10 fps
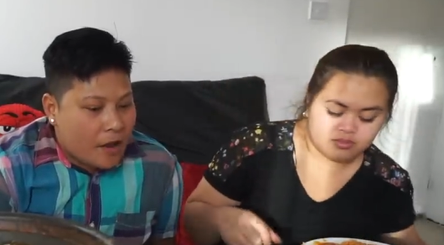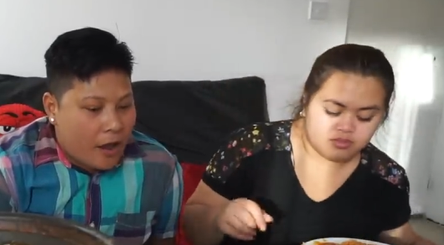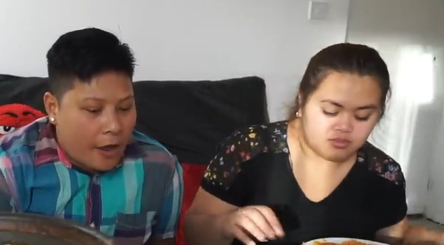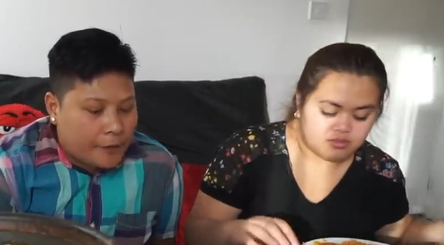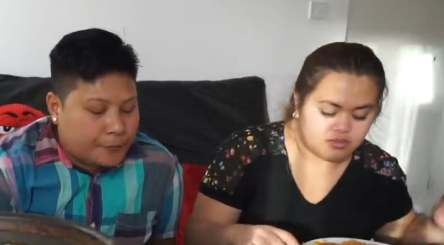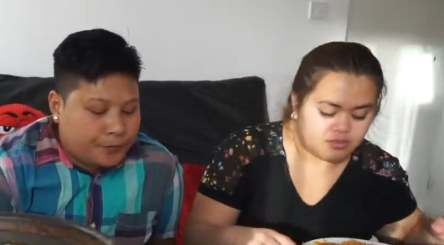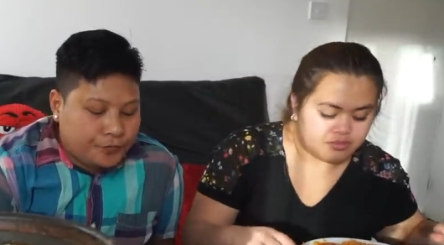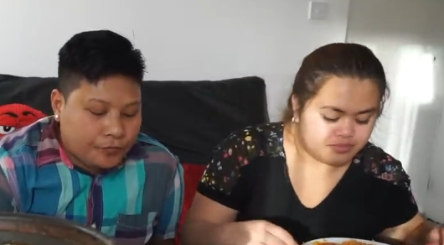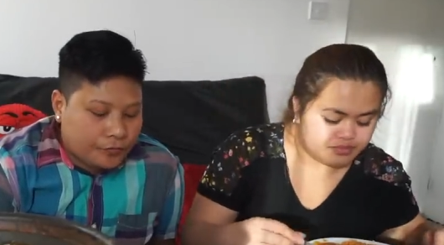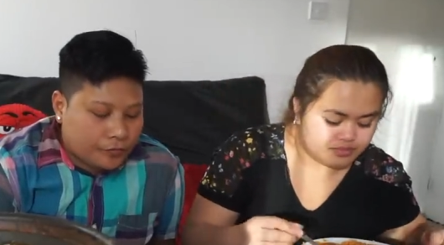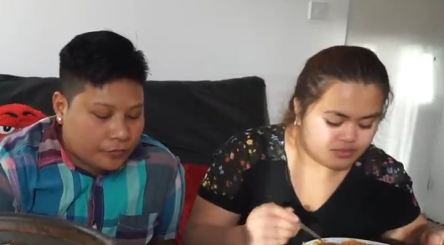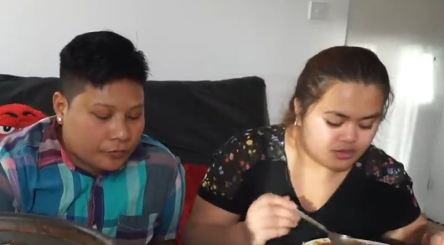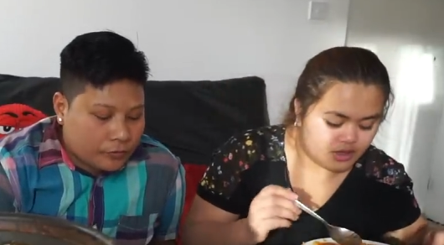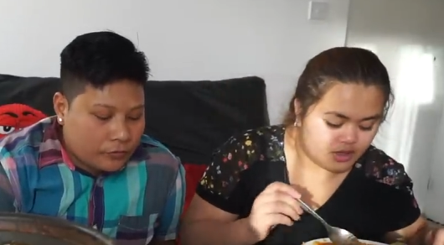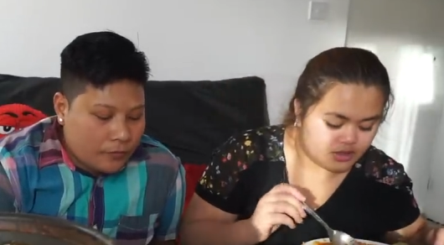Speaker 1: um
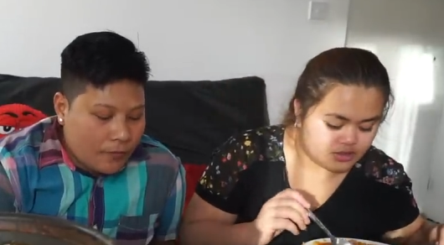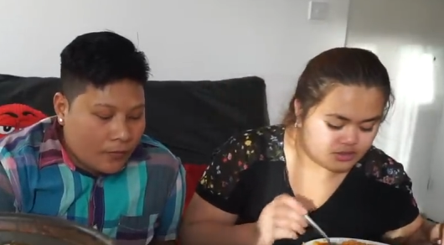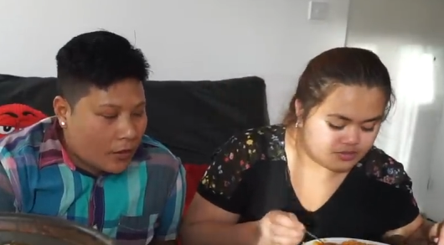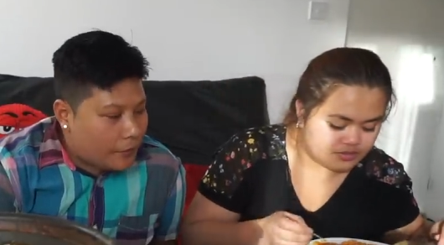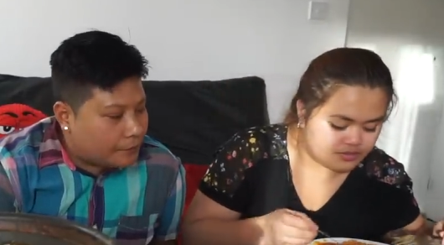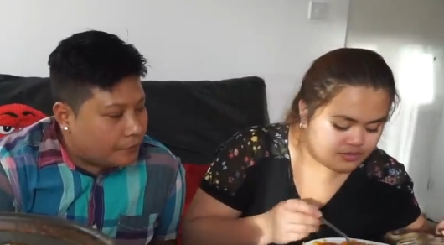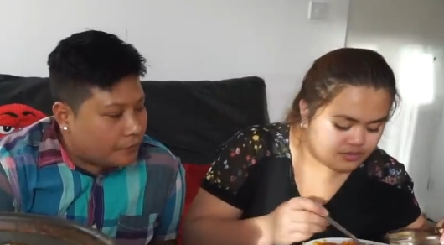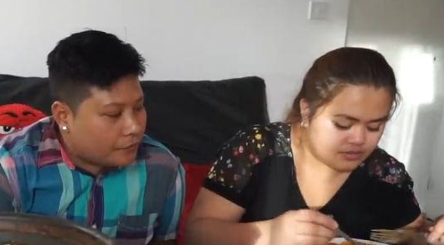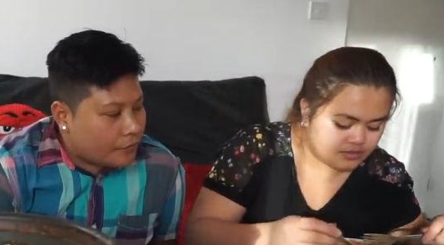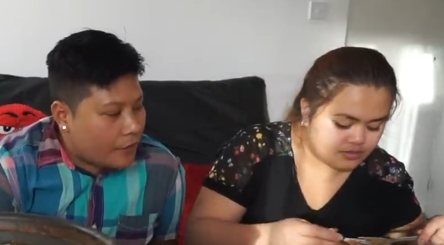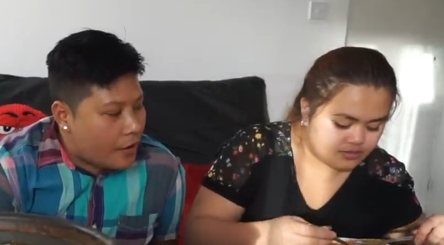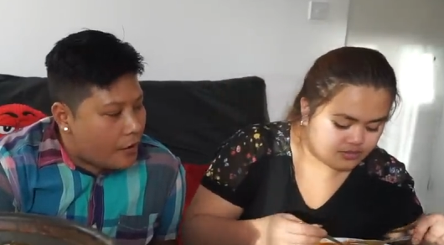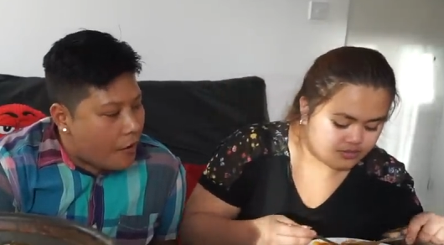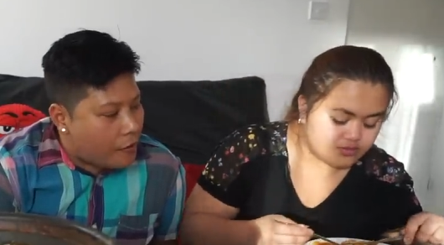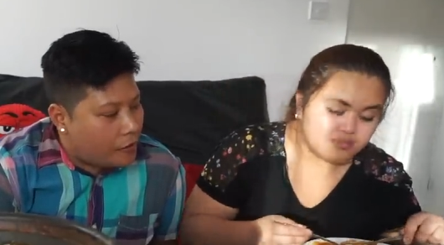hey guys
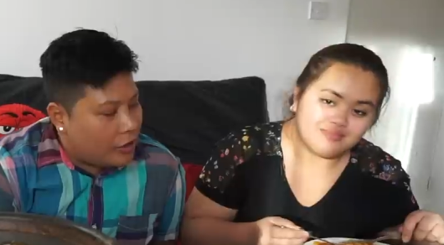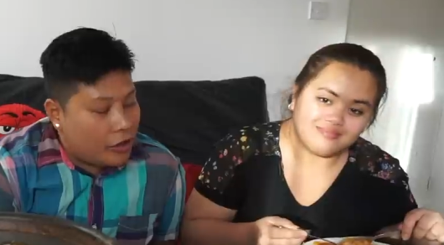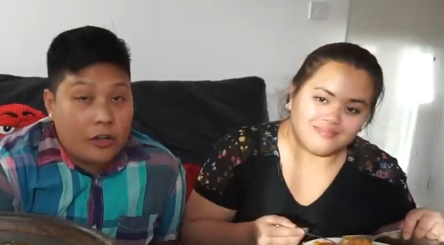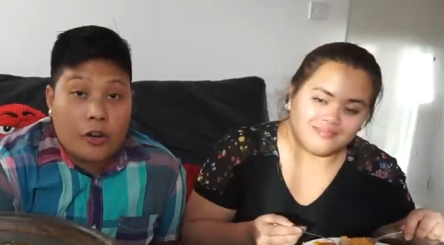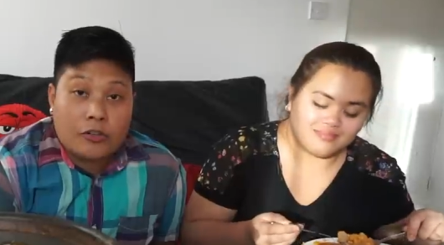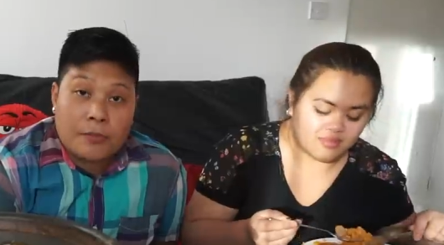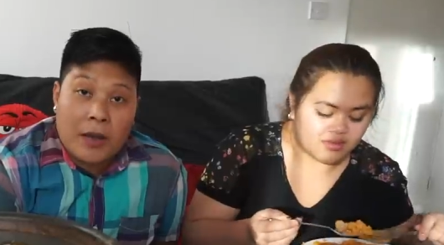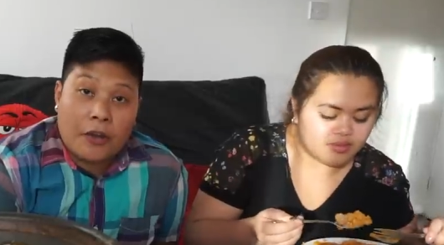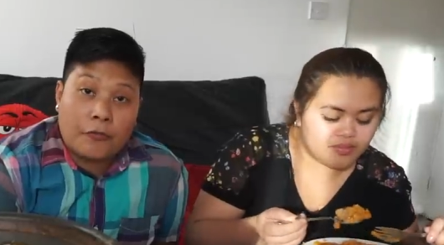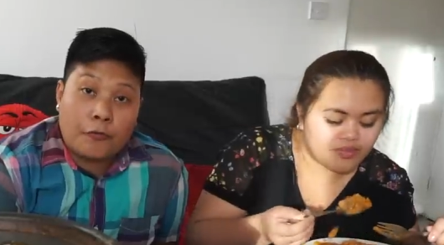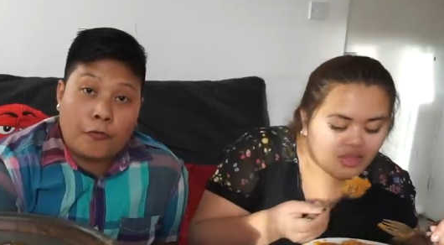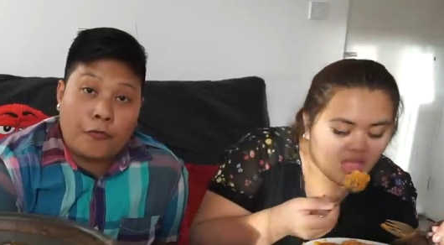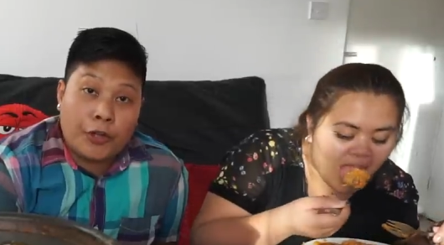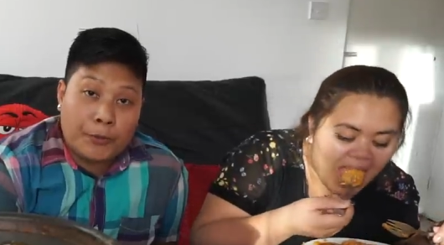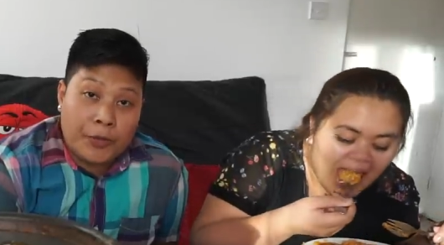little note about
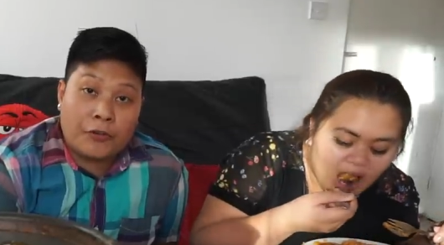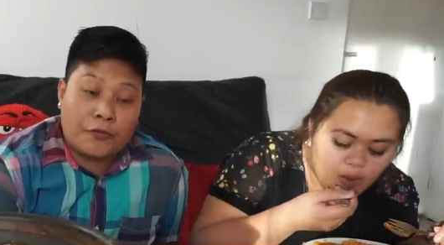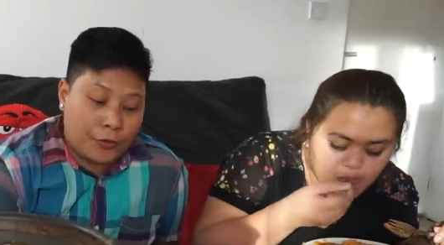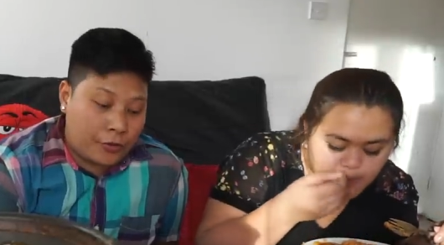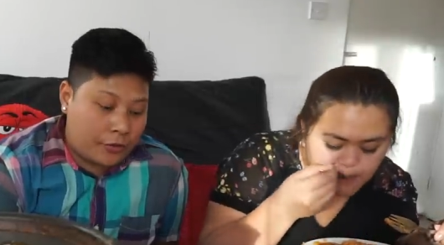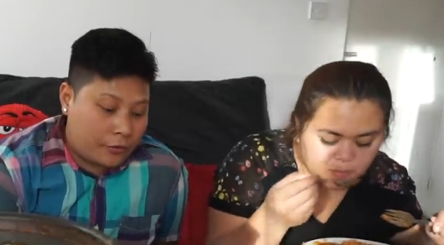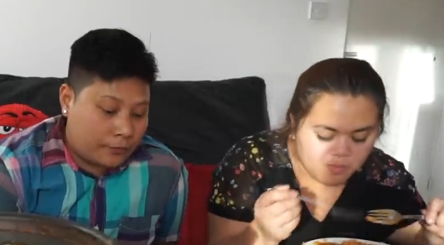Filipino food